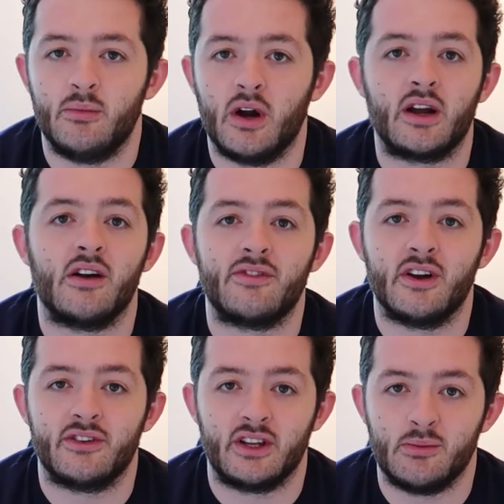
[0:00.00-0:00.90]
work out
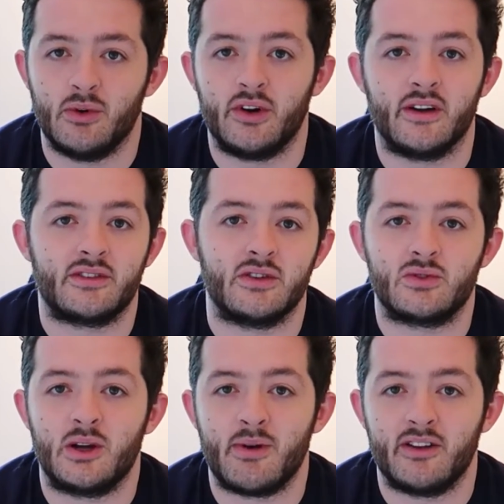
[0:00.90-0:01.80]
first thing in the morning, I have to go
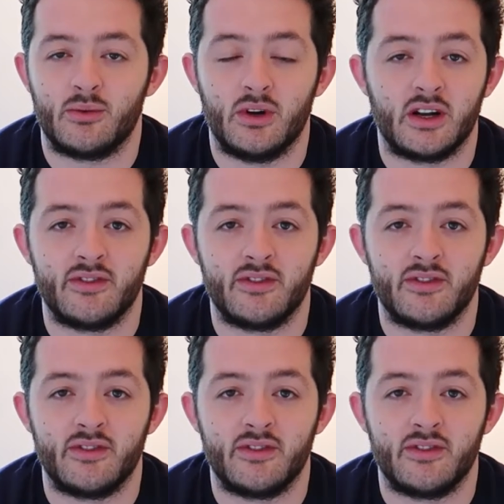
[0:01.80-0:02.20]
straight back to work.